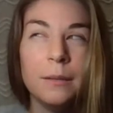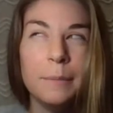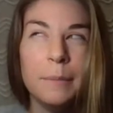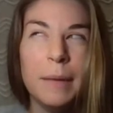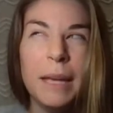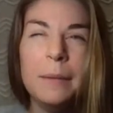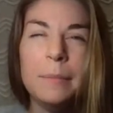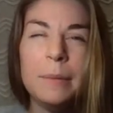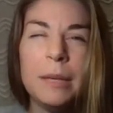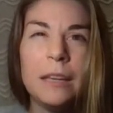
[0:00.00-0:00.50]

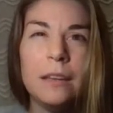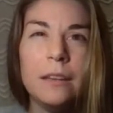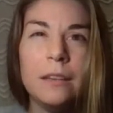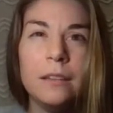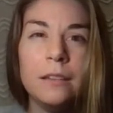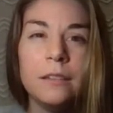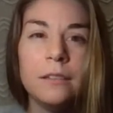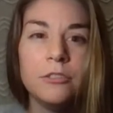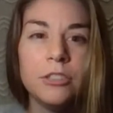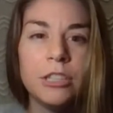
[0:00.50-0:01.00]
Maybe,
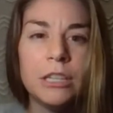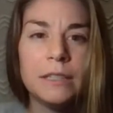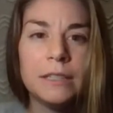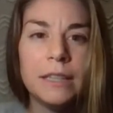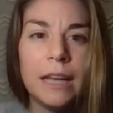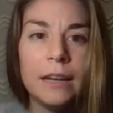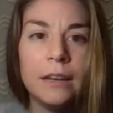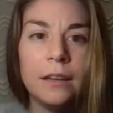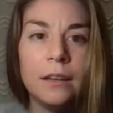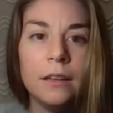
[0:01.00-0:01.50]
she
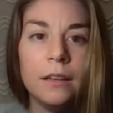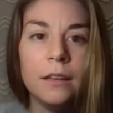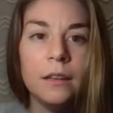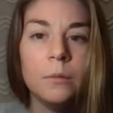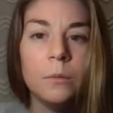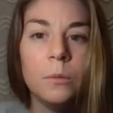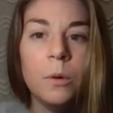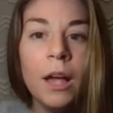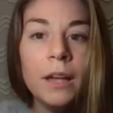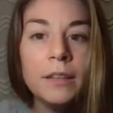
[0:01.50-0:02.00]
said.
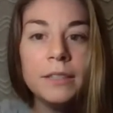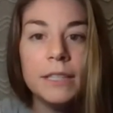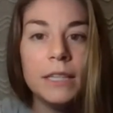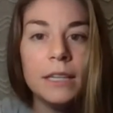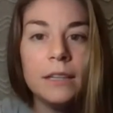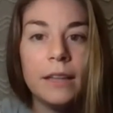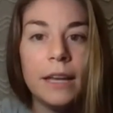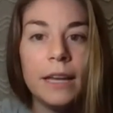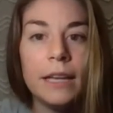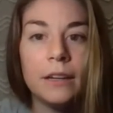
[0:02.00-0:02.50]
Well, I'll see
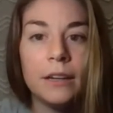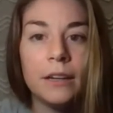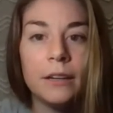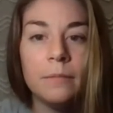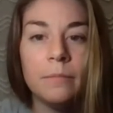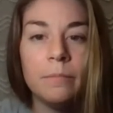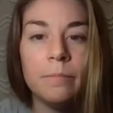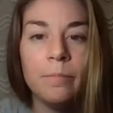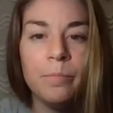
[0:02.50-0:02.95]
you later.